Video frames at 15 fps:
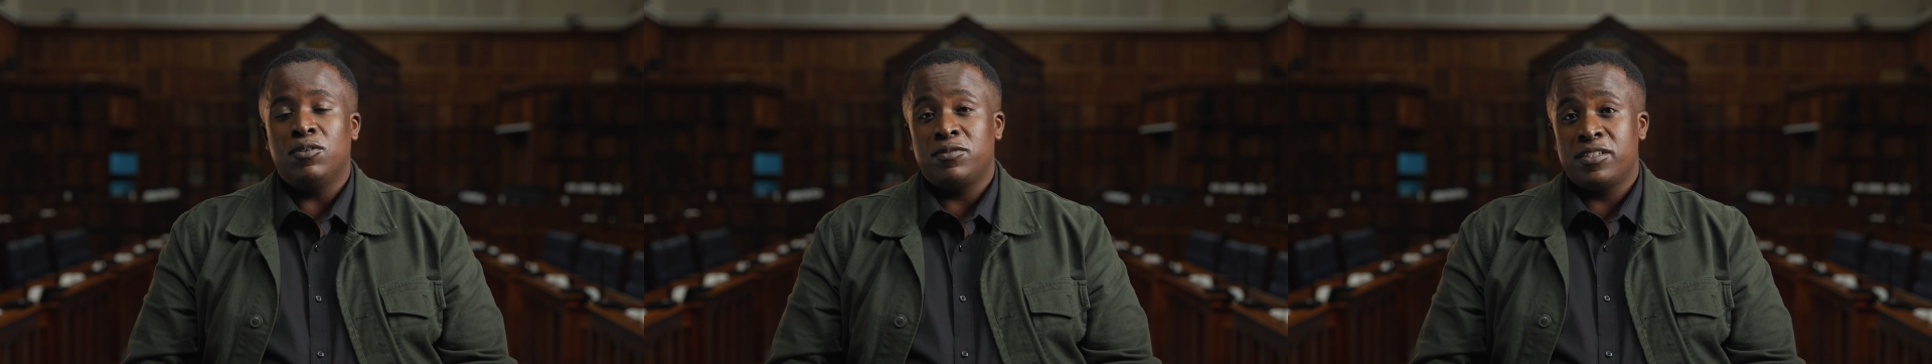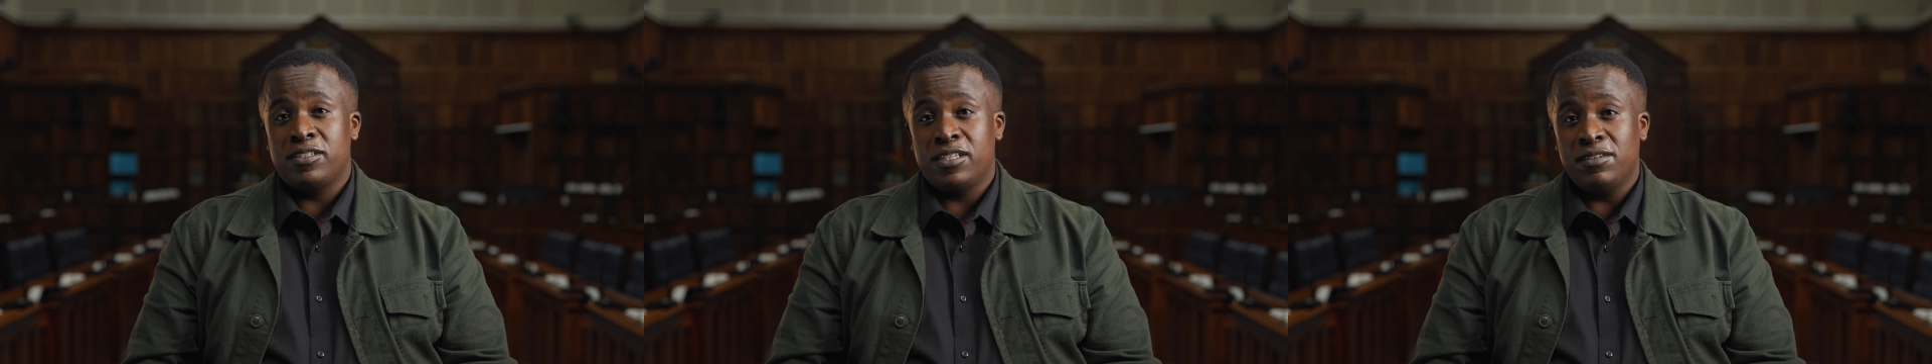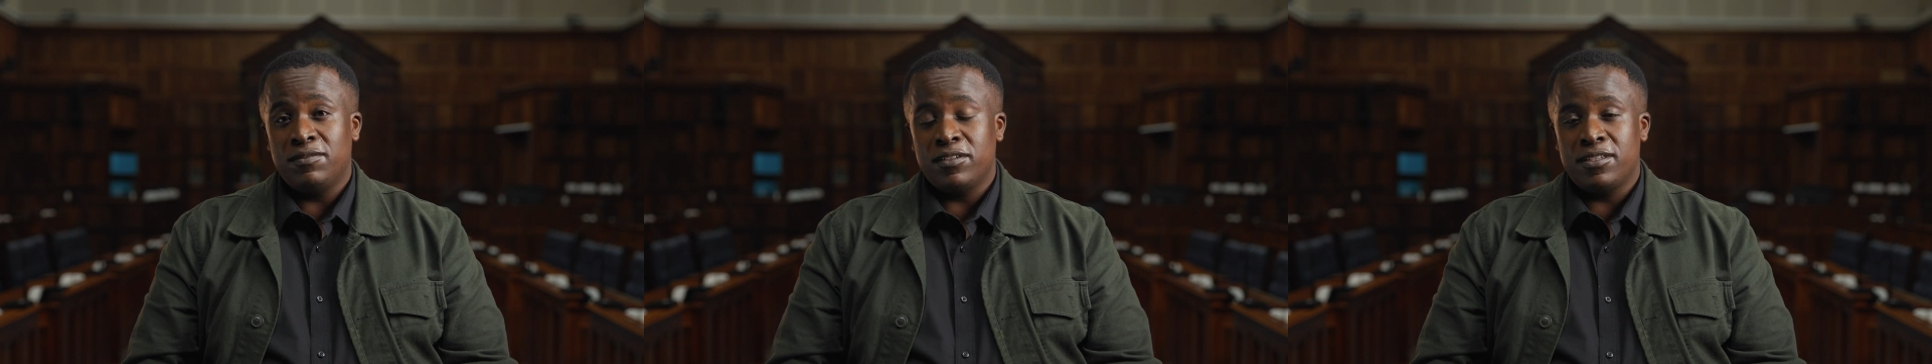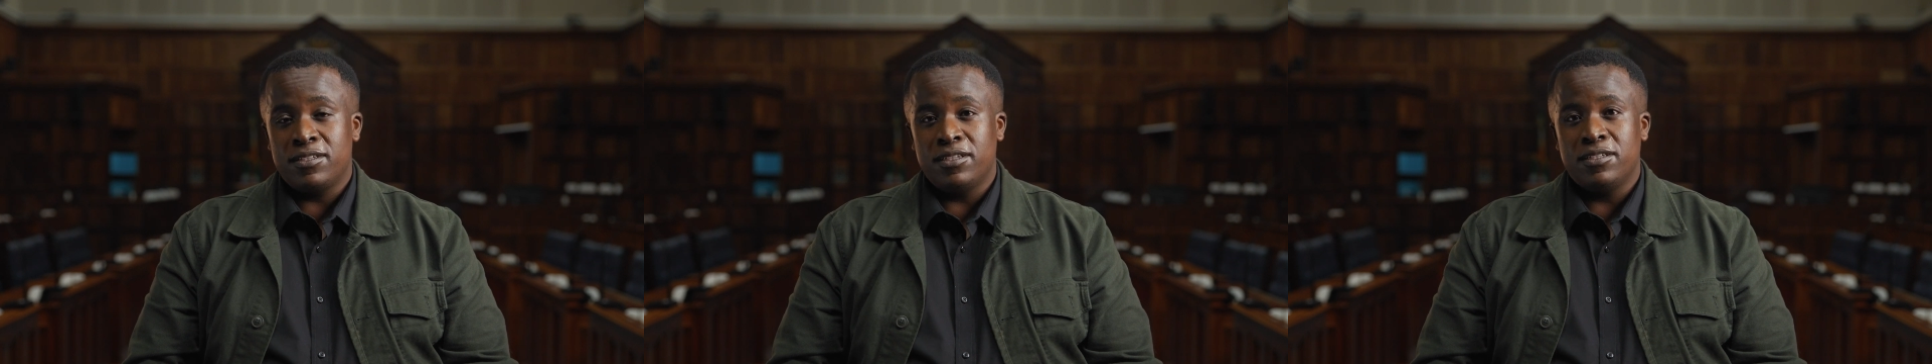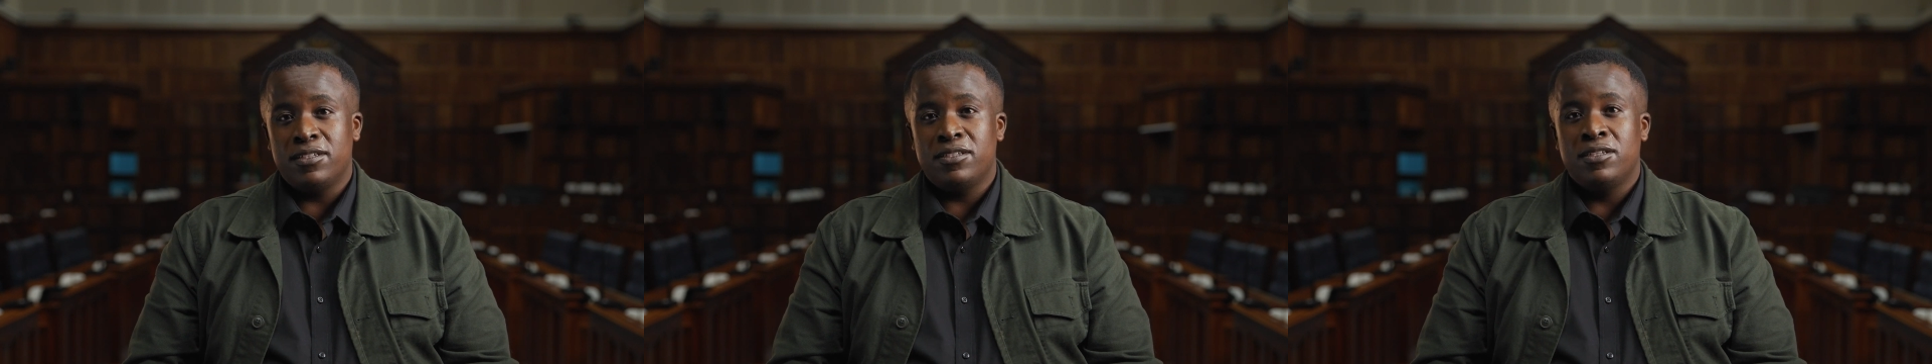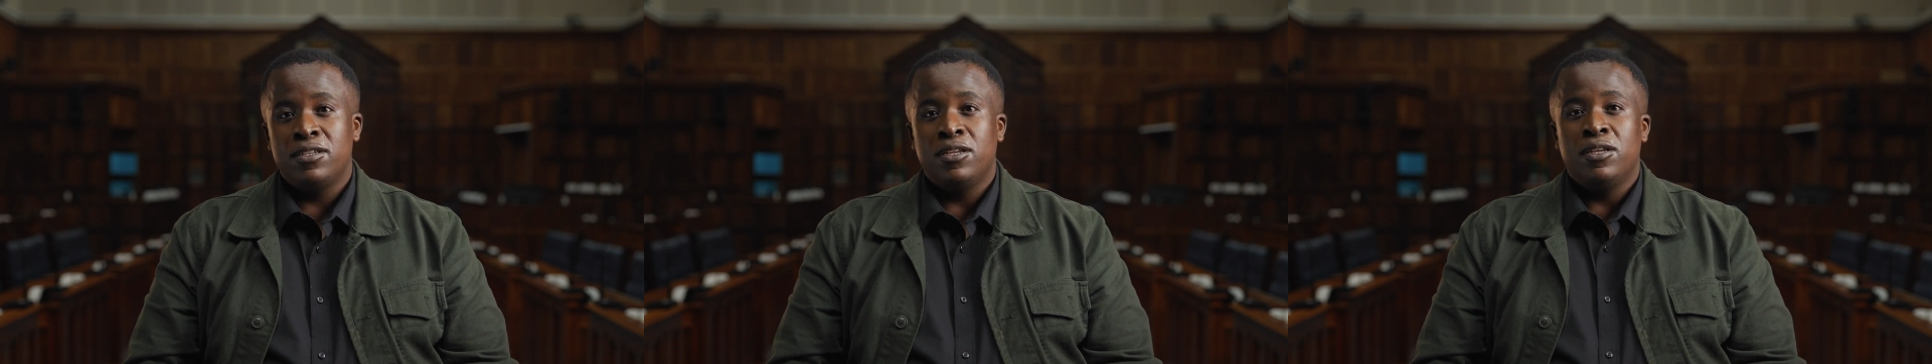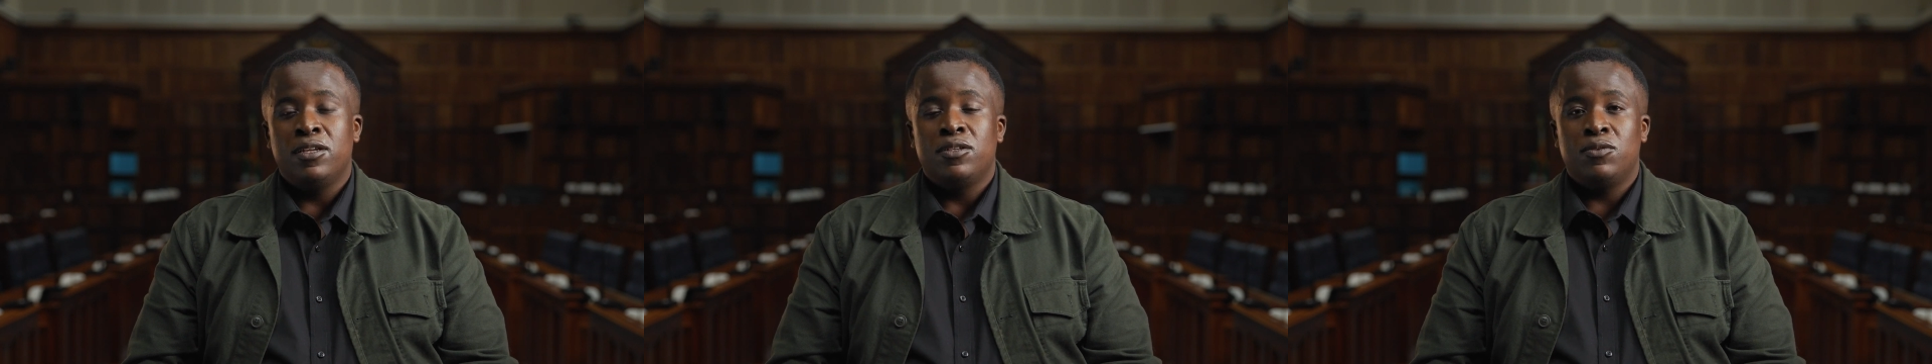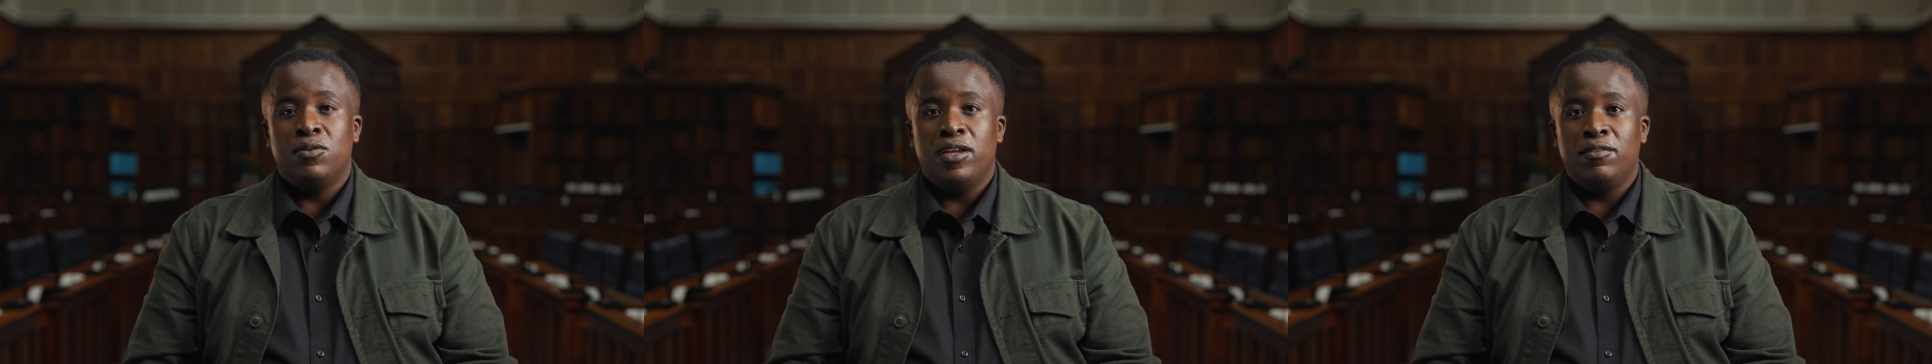of services
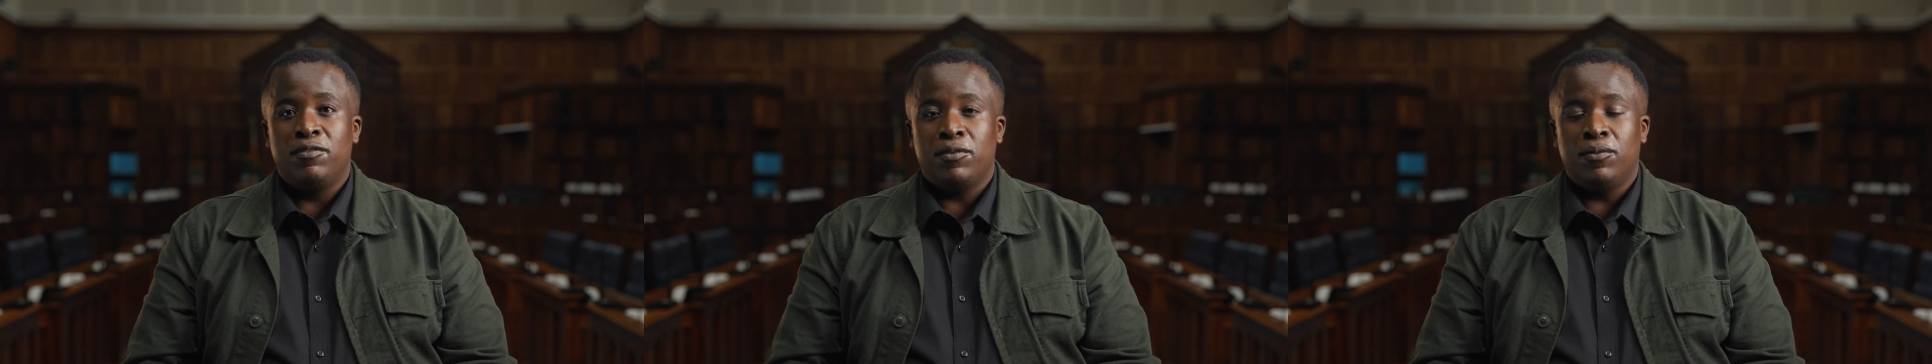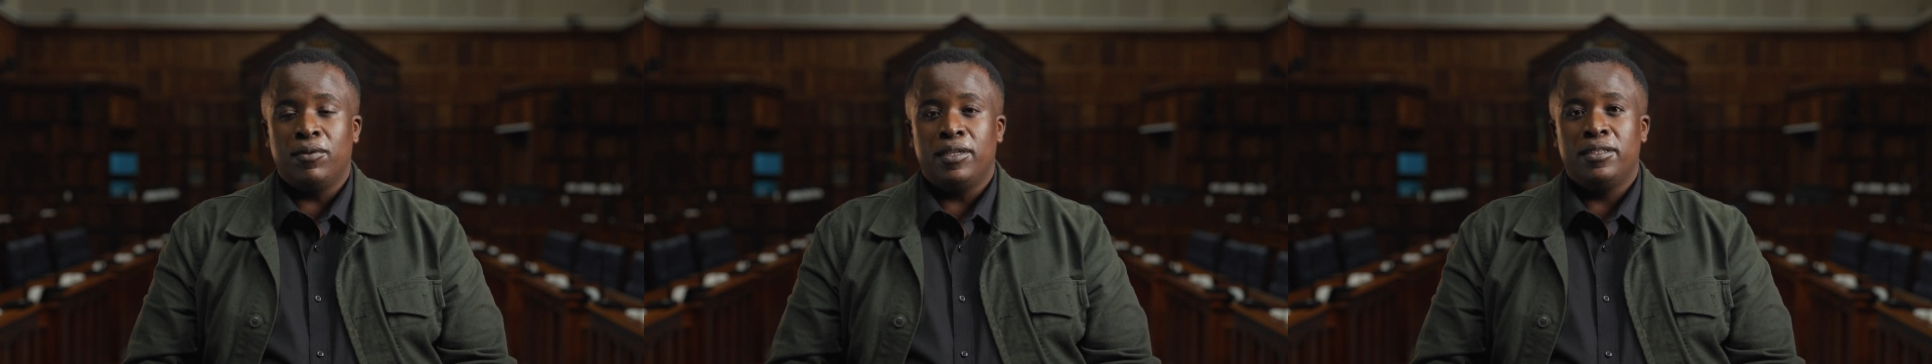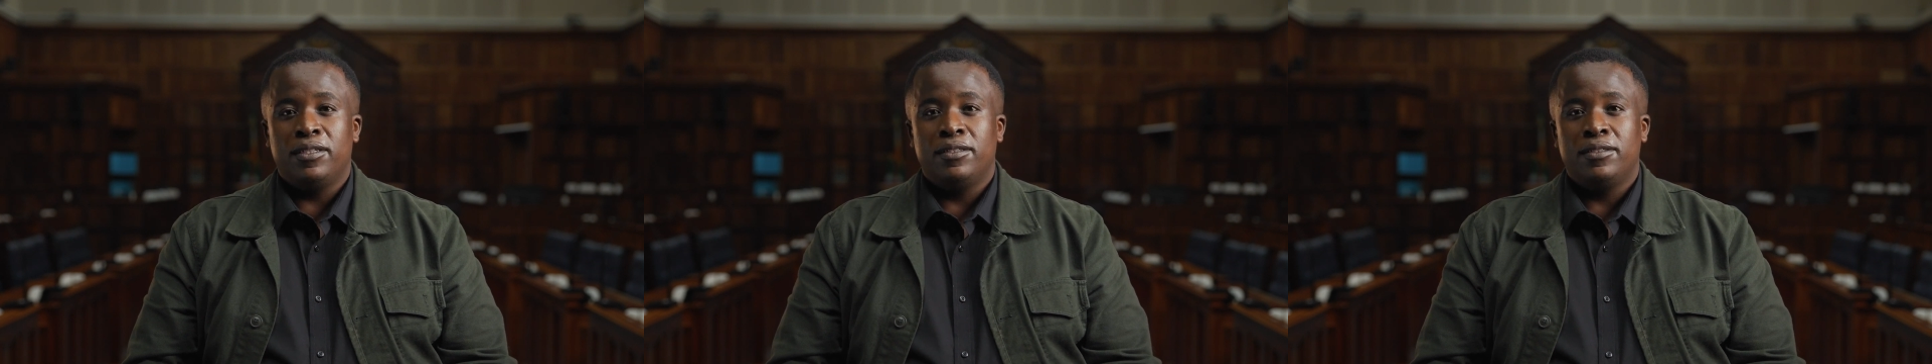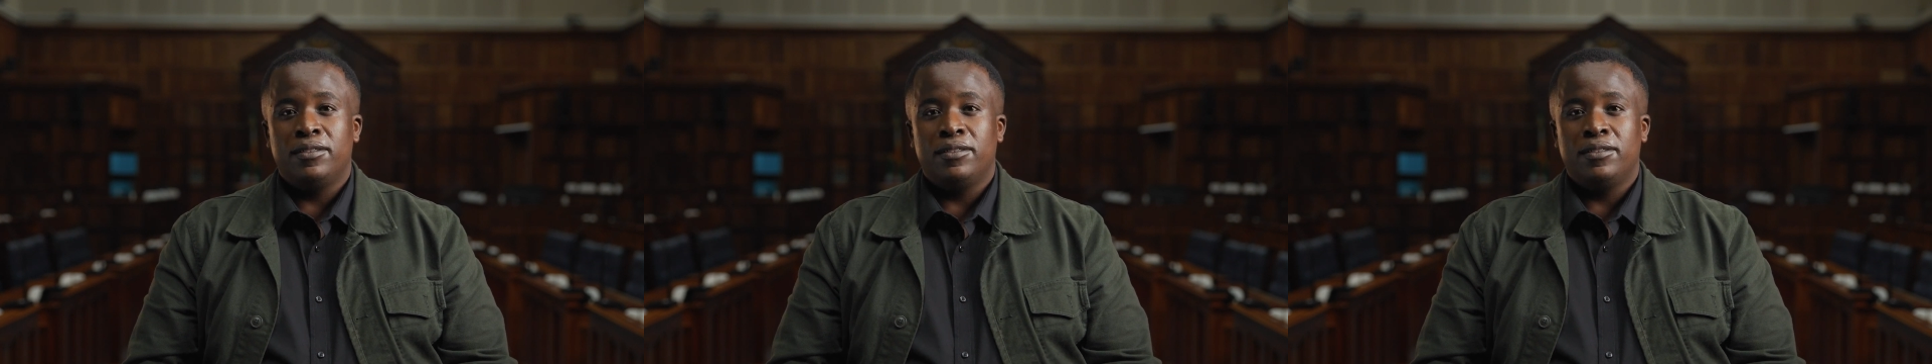to everyone.